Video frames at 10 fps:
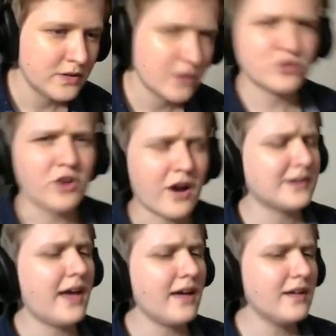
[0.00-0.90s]

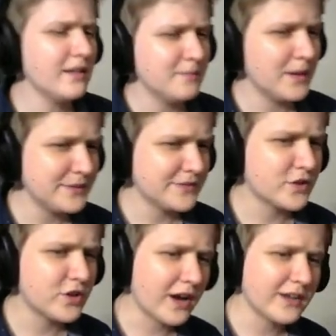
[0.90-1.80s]
Crocodile? Maybe it's a
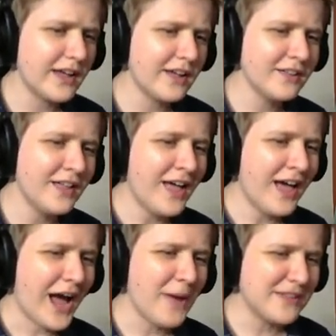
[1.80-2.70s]
Grab
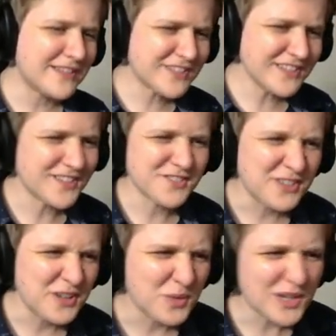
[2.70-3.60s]
crocodile. I mean, it still us. doesn't
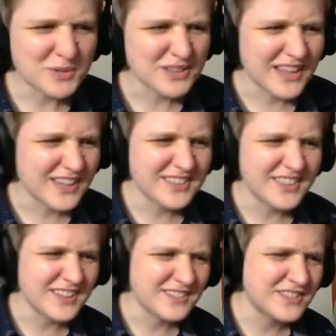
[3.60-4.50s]
really work with like
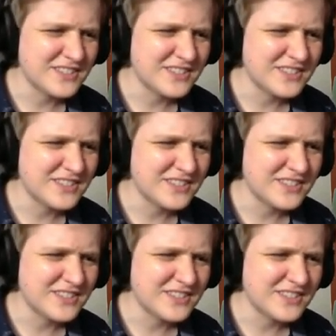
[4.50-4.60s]
the